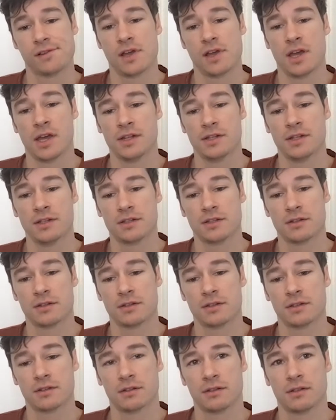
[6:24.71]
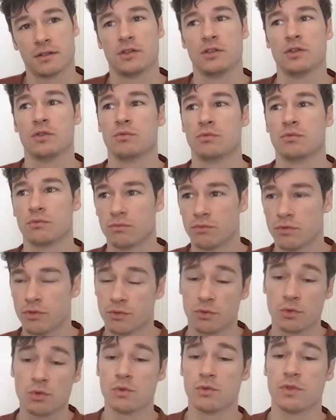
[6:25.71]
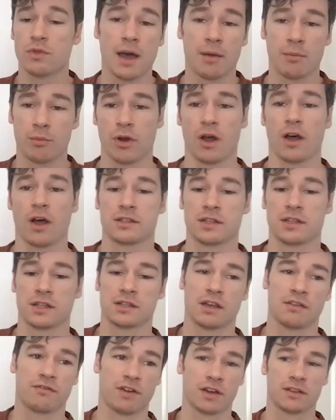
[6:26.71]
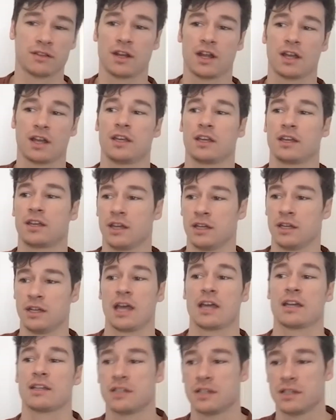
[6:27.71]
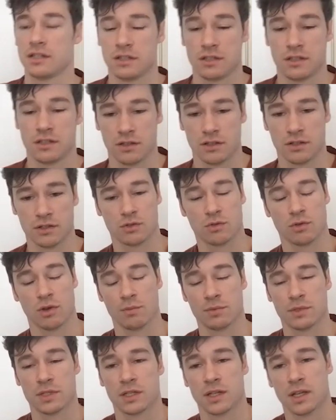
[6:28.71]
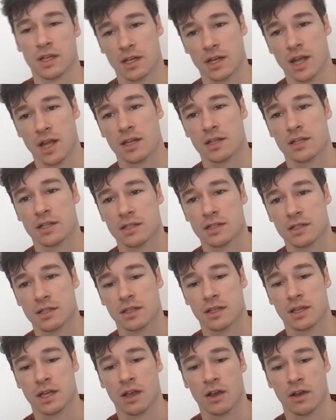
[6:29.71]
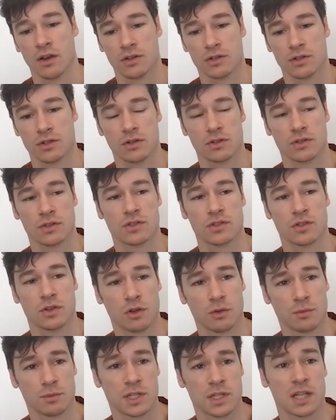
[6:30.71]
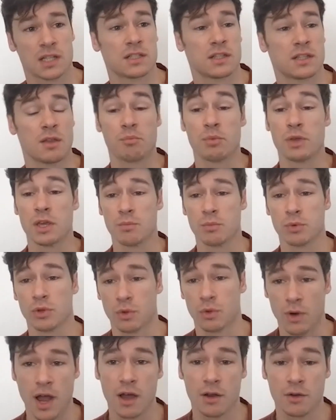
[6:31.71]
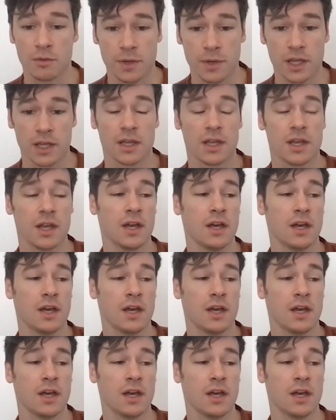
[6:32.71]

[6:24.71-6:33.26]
And through that process, I find that I get connected to the script and connected to the character and the circumstance and the people around me.